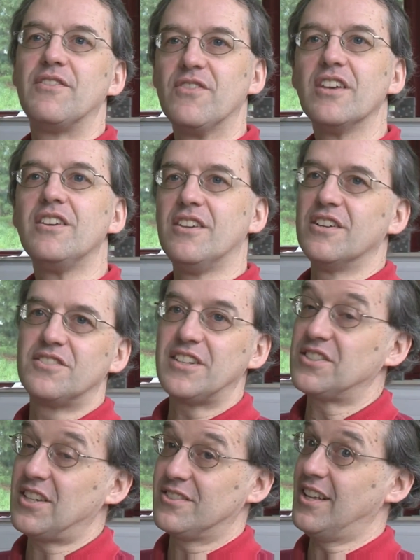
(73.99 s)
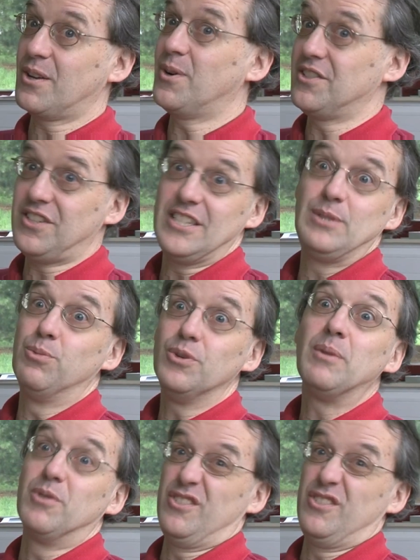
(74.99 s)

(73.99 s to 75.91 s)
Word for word: gigayears, and that sounds like quite a sensible number.